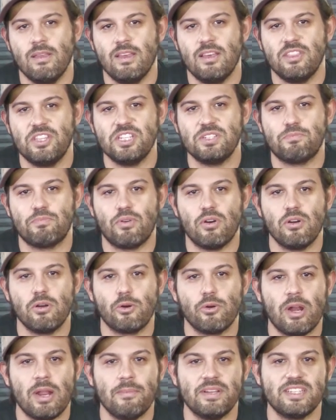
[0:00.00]
This
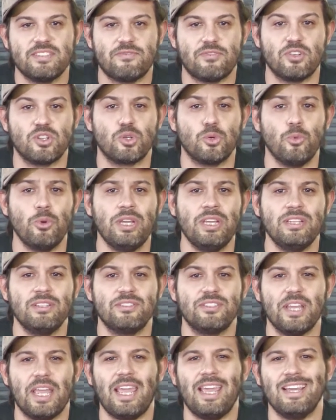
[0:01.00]
program is for
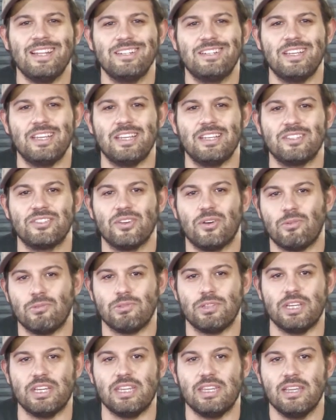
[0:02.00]
tweens and teens
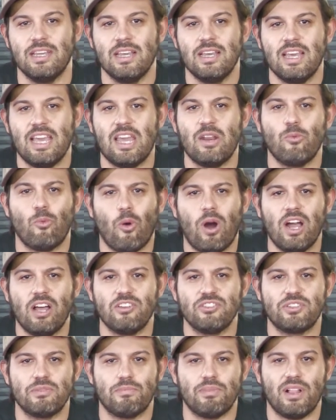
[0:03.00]
only, and while
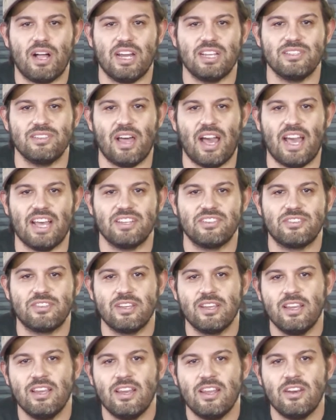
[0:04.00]
supplies last.
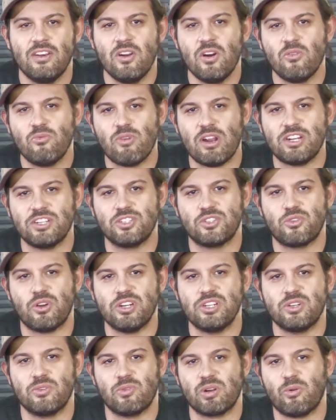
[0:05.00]
No
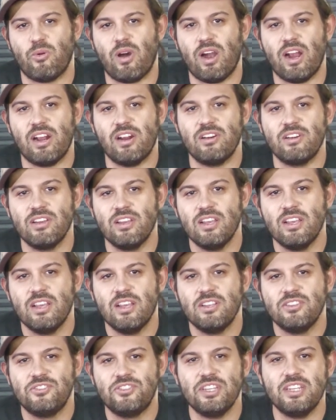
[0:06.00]
registration required.
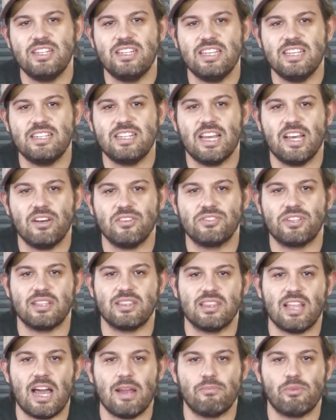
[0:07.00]
See details
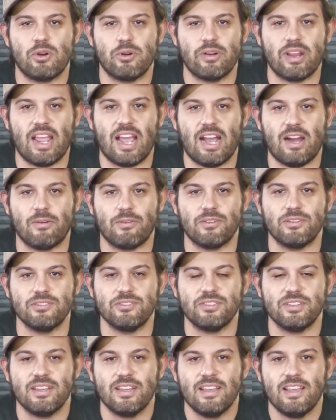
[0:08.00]
and library
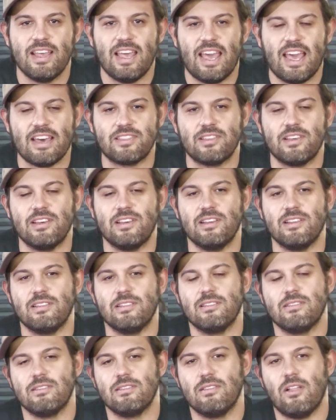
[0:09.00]
hours at the
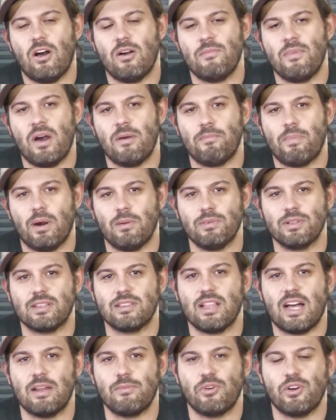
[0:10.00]
Longmont Public
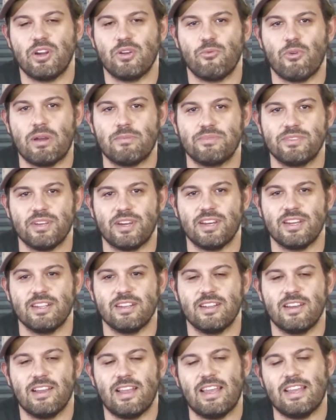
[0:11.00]
Library website
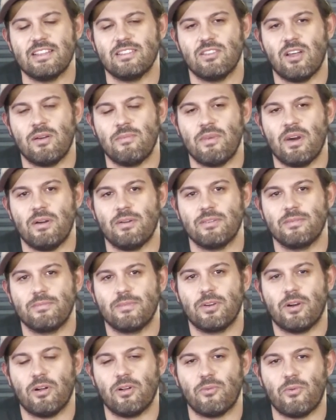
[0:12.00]
at
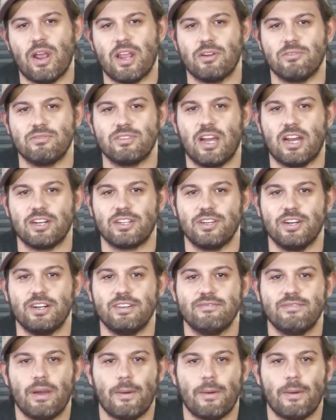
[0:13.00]
longmontcolorado.gov.